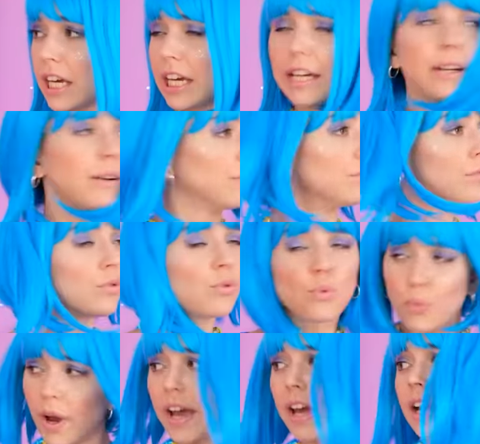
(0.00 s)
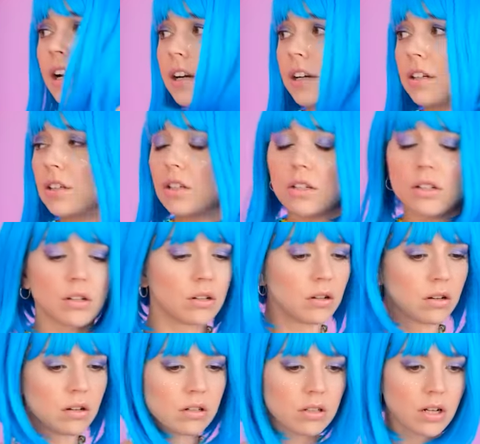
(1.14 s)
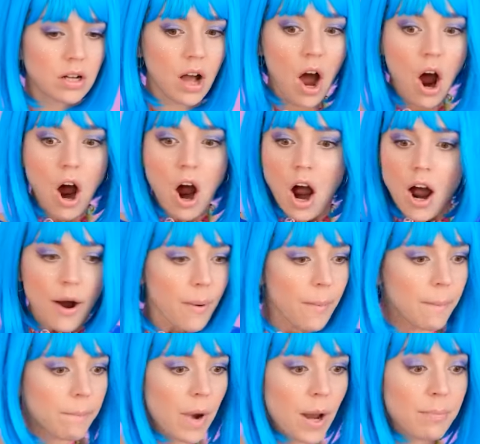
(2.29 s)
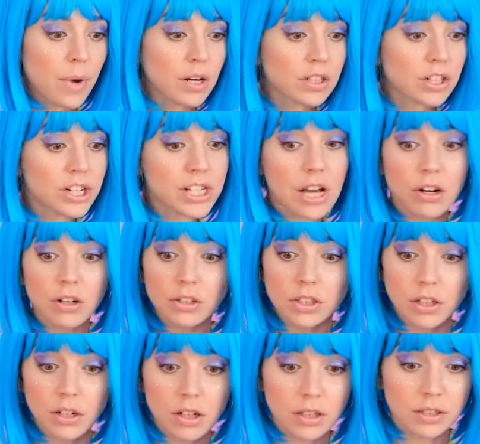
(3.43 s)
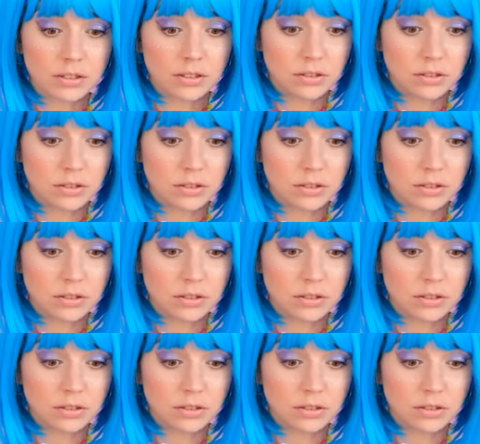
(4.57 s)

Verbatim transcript: see him. Where? My markers are all gone!